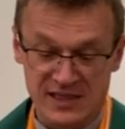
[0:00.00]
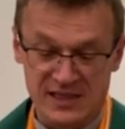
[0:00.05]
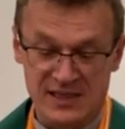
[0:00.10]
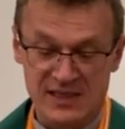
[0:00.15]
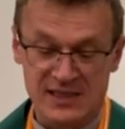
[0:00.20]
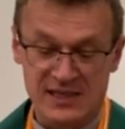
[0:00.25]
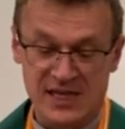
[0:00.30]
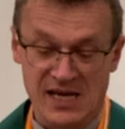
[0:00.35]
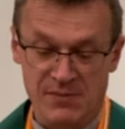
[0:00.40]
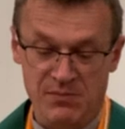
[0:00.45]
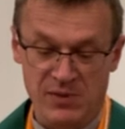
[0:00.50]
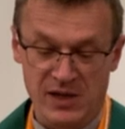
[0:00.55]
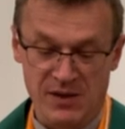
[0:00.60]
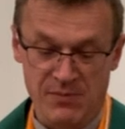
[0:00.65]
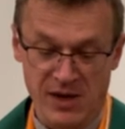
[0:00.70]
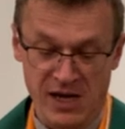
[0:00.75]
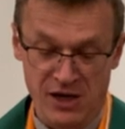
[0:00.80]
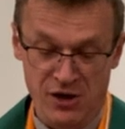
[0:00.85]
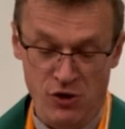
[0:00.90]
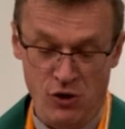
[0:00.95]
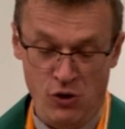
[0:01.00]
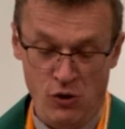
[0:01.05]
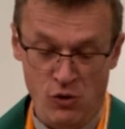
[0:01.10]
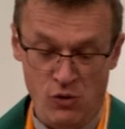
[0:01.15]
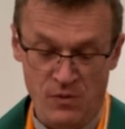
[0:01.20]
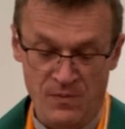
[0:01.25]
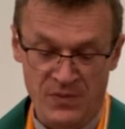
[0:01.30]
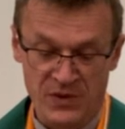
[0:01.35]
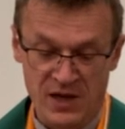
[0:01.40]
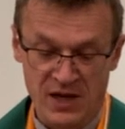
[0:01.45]
assembly may
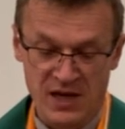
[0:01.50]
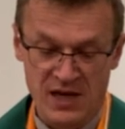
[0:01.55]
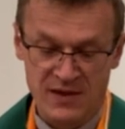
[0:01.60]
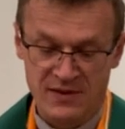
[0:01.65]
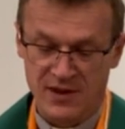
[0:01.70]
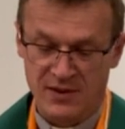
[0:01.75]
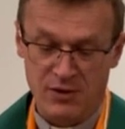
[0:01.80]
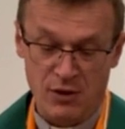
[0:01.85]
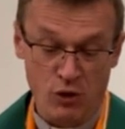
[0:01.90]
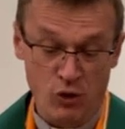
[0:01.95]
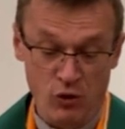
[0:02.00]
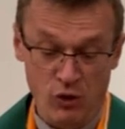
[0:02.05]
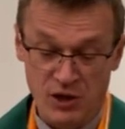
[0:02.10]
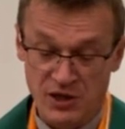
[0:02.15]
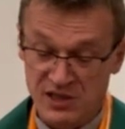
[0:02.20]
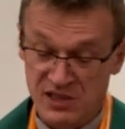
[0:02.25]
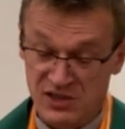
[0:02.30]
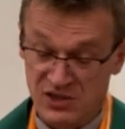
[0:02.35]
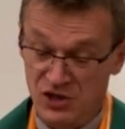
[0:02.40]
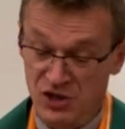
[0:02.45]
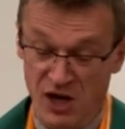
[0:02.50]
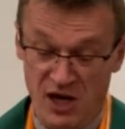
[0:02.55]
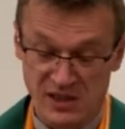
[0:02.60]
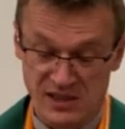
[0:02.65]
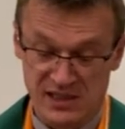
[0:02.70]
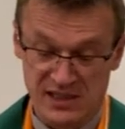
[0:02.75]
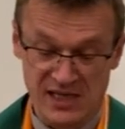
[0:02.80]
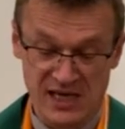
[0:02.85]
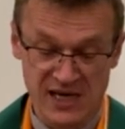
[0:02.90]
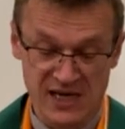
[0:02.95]
know that the Lord does not
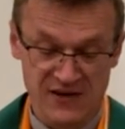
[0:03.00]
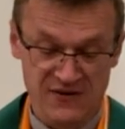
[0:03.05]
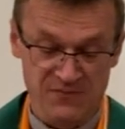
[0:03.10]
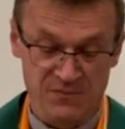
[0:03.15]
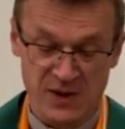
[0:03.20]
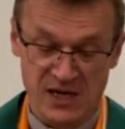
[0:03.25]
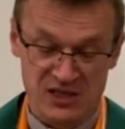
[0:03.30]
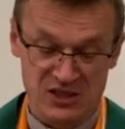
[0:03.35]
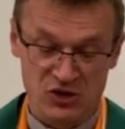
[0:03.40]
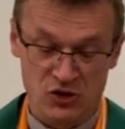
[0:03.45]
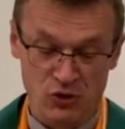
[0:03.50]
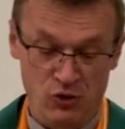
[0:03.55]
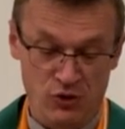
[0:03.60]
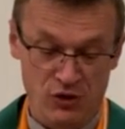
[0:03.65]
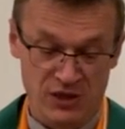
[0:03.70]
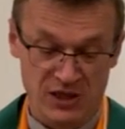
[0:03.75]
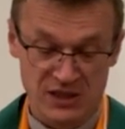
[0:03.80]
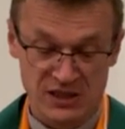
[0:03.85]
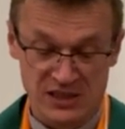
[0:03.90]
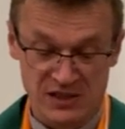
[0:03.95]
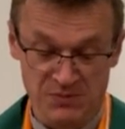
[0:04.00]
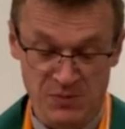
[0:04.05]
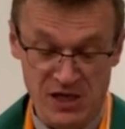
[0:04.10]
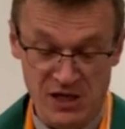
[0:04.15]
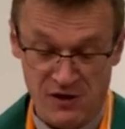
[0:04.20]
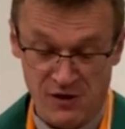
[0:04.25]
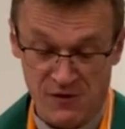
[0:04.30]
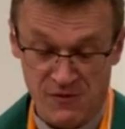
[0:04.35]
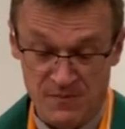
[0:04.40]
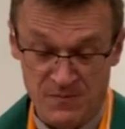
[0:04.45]
save by sword and
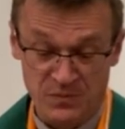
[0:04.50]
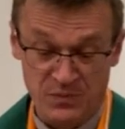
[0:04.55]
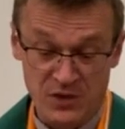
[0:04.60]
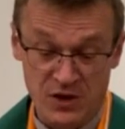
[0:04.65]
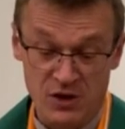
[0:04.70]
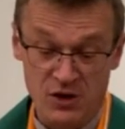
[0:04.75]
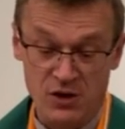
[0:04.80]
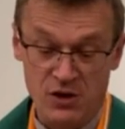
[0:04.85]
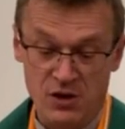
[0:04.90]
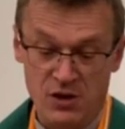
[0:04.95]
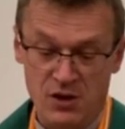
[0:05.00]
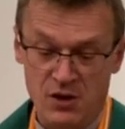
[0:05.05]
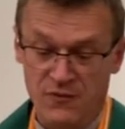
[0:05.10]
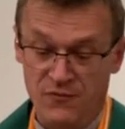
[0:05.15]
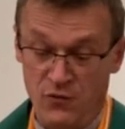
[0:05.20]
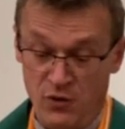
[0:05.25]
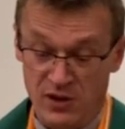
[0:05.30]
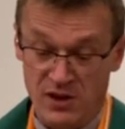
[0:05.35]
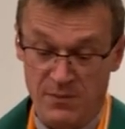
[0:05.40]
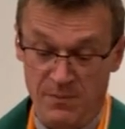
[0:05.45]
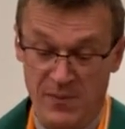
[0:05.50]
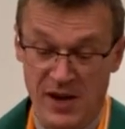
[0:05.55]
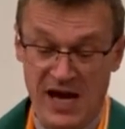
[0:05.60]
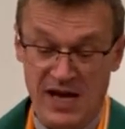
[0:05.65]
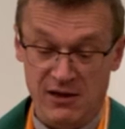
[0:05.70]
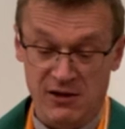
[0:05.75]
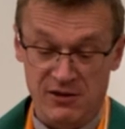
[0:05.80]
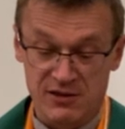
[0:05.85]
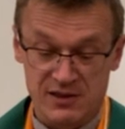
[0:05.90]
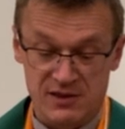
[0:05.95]
spear, for the
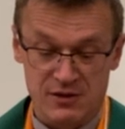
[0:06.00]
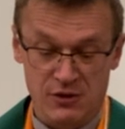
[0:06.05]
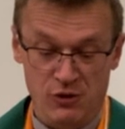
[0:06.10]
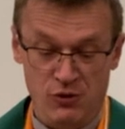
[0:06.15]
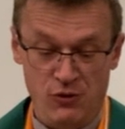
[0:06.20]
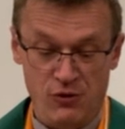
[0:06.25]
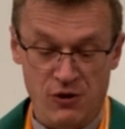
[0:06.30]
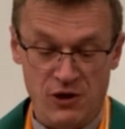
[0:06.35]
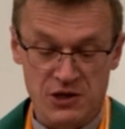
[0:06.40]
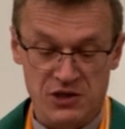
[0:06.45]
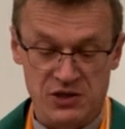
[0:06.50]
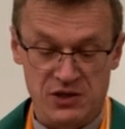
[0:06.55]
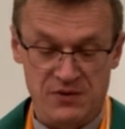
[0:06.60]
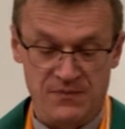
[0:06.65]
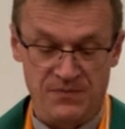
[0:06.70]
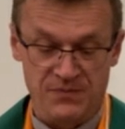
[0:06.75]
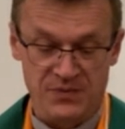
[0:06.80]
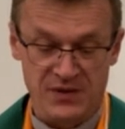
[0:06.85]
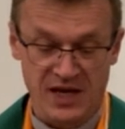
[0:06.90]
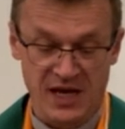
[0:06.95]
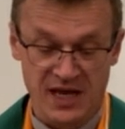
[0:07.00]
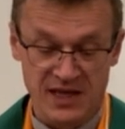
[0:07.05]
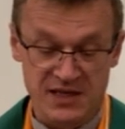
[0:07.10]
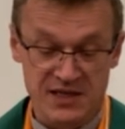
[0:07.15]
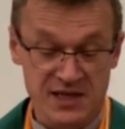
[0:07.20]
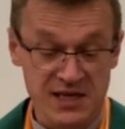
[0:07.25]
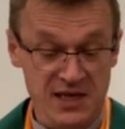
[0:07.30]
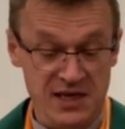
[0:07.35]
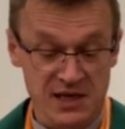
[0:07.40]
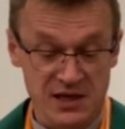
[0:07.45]
battle is the Lord's, and
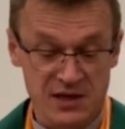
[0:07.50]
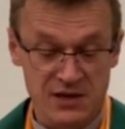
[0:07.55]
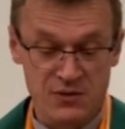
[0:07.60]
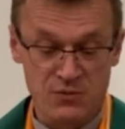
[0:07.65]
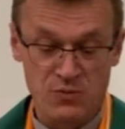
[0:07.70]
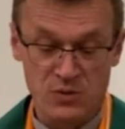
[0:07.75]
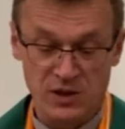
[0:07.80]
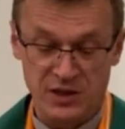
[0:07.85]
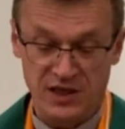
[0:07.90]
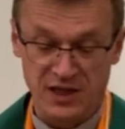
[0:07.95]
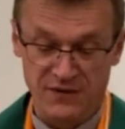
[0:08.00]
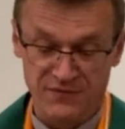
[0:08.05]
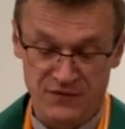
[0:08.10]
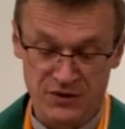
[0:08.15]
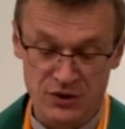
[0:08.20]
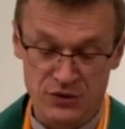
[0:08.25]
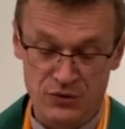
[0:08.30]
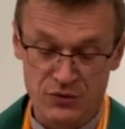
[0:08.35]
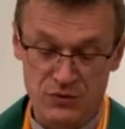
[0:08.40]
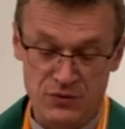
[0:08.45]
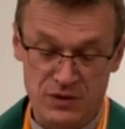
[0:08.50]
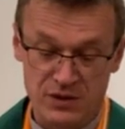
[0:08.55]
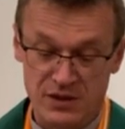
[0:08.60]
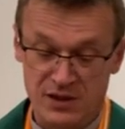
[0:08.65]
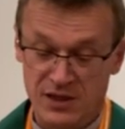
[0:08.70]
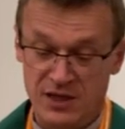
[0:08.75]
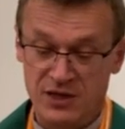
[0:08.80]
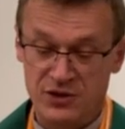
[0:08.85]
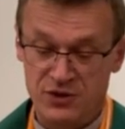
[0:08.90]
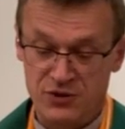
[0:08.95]
he will give you
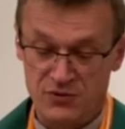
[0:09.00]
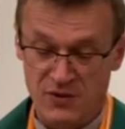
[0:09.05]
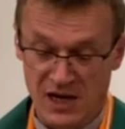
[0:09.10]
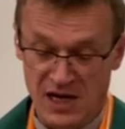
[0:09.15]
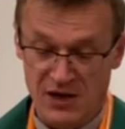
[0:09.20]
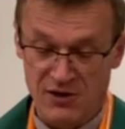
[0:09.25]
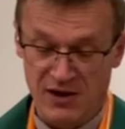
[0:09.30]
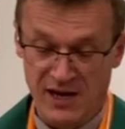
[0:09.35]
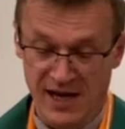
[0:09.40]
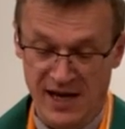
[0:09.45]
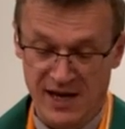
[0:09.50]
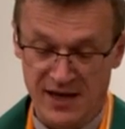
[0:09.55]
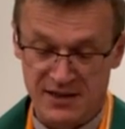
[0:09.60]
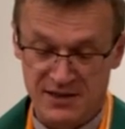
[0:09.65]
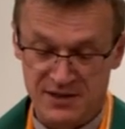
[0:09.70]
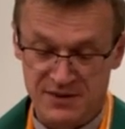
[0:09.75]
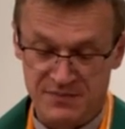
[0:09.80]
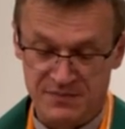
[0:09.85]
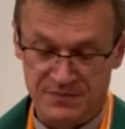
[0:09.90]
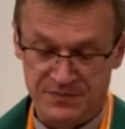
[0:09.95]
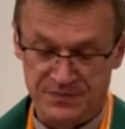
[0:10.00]
into our hand."